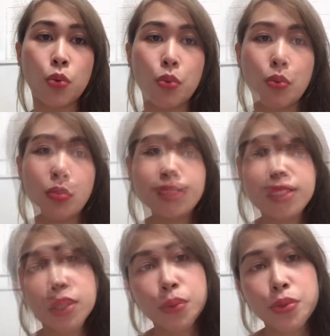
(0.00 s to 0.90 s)

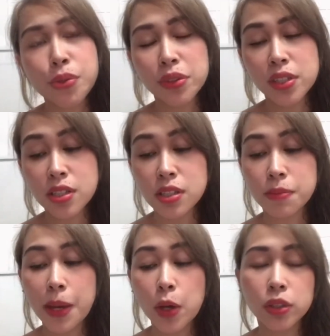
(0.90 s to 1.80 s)
Second news, so this is
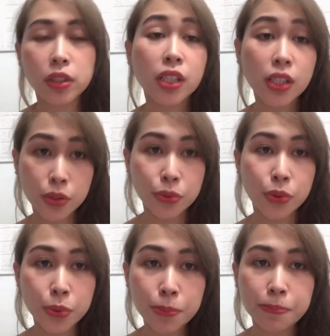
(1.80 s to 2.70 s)
about
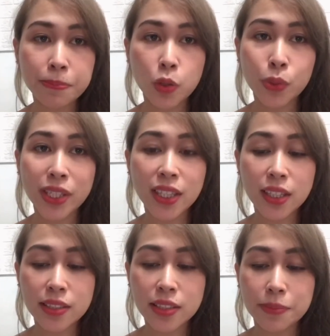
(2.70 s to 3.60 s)
Europe. Queen
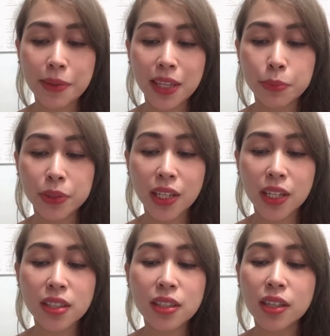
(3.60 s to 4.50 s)
Elizabeth,
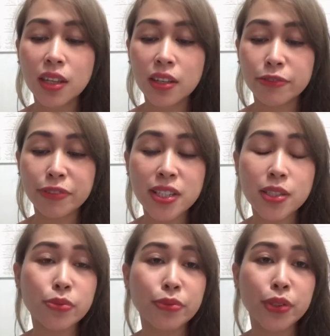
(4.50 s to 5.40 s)
Britain
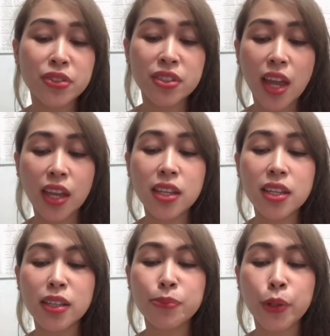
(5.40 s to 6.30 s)
faces first day
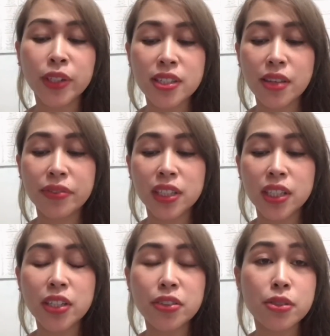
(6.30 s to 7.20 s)
in more than 70
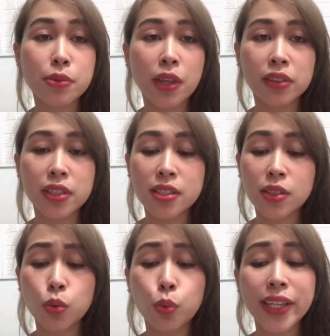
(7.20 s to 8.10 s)
years without its
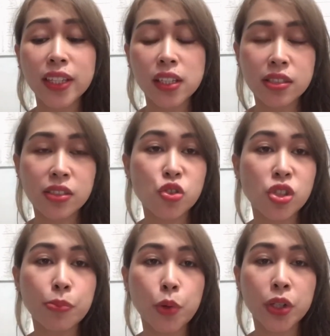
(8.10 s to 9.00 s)
queen as
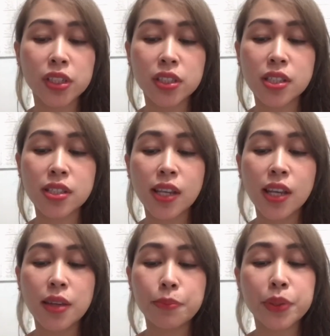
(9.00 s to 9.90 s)
country mourns.
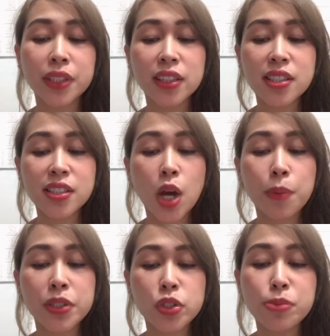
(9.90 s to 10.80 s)
Britain is
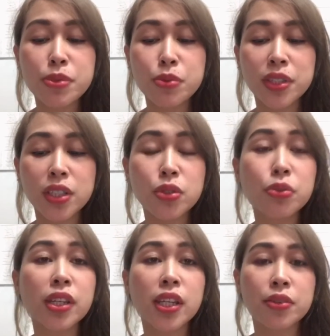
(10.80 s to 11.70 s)
coming to terms with a
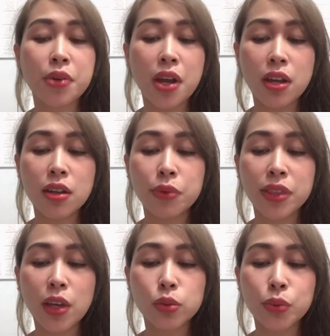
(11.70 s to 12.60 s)
new era
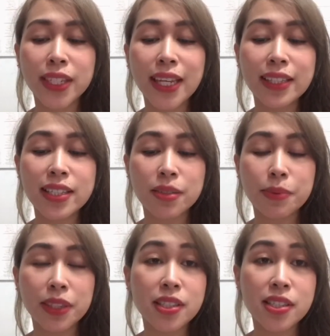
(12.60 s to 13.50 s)
without Queen
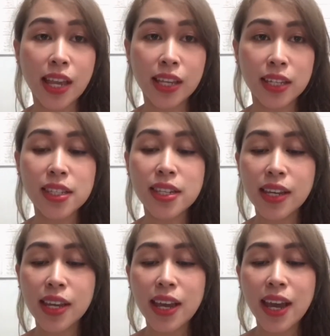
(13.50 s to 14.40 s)
Elizabeth II
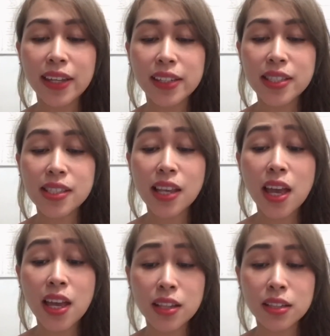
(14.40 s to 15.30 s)
at its
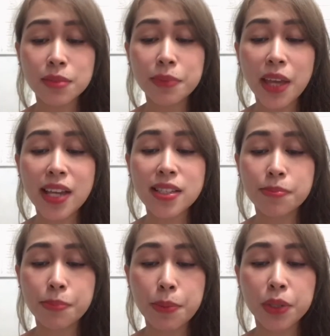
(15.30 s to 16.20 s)
helm as
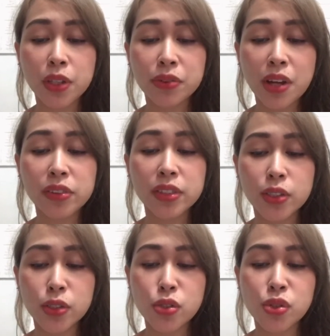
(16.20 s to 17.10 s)
people around the
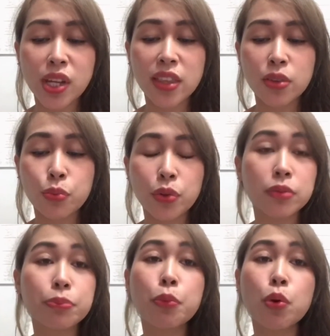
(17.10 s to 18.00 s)
country and the
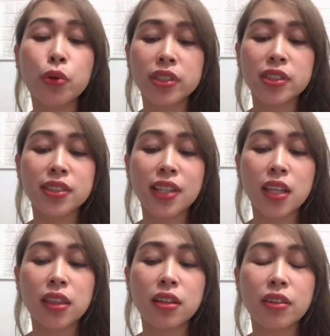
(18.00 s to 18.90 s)
world mourn the
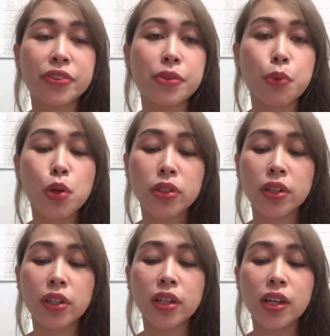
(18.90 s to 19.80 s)
death of the
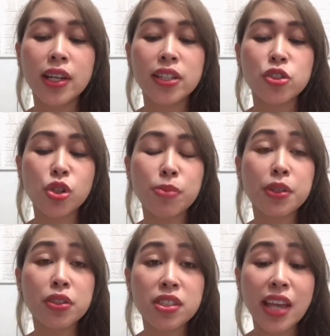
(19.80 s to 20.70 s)
monarch.
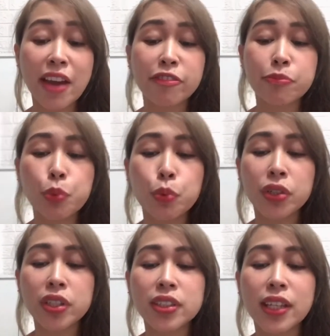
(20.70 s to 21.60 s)
Tributes have
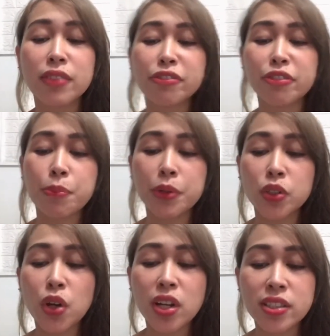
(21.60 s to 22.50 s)
poured in from
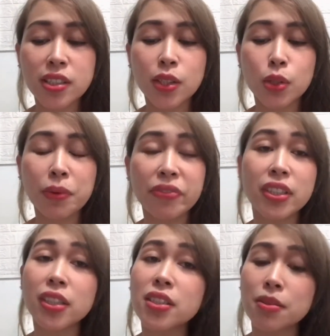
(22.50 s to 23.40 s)
across the globe of
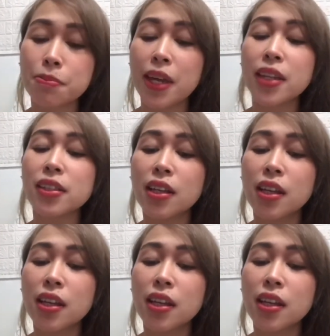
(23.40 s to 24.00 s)
Elizabeth,